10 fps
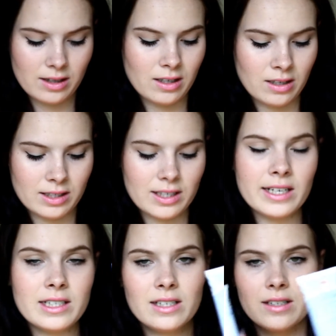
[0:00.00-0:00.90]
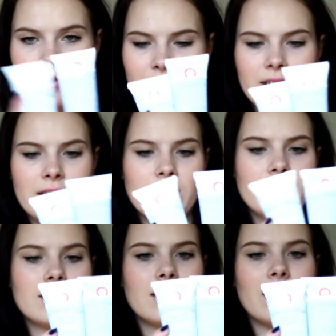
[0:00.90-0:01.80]
The sizes of
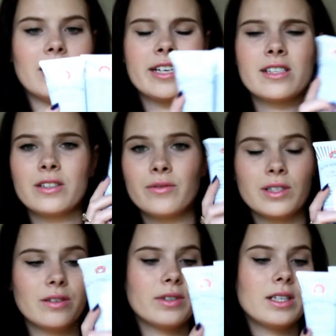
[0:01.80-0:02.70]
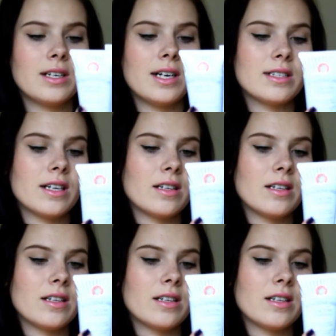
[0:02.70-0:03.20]
these are actually really, really nice.